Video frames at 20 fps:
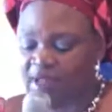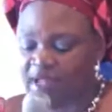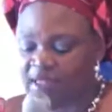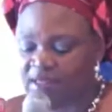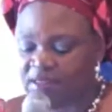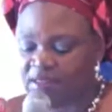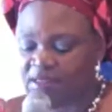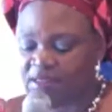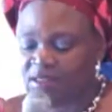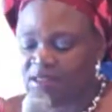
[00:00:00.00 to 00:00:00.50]

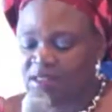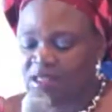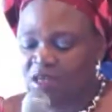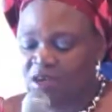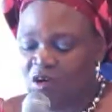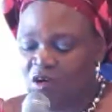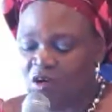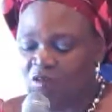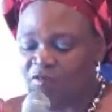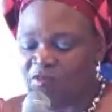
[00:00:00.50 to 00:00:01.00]
plan
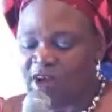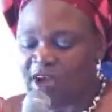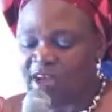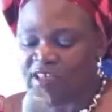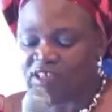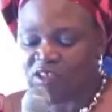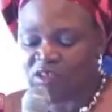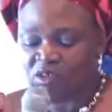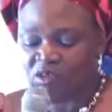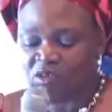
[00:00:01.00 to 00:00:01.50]
of
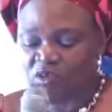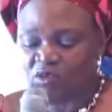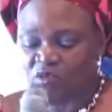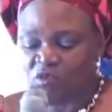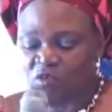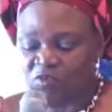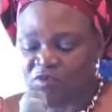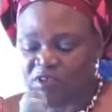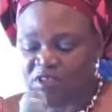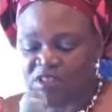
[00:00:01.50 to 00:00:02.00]
action of
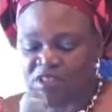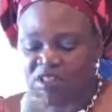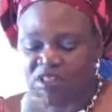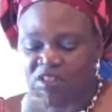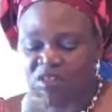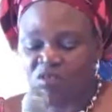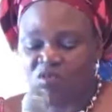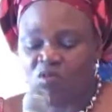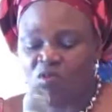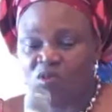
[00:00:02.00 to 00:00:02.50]

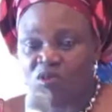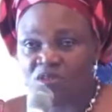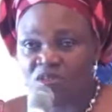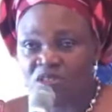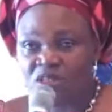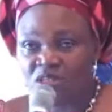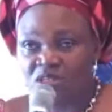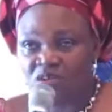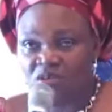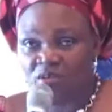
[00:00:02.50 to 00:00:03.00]
OBC was
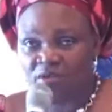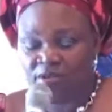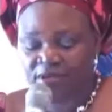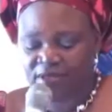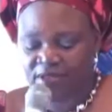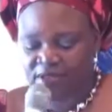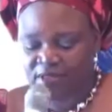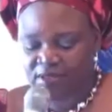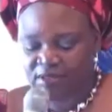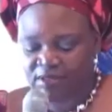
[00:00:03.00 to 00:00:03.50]

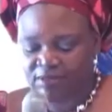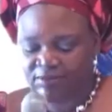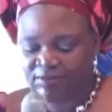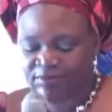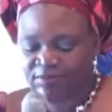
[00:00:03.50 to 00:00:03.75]
inaugurated.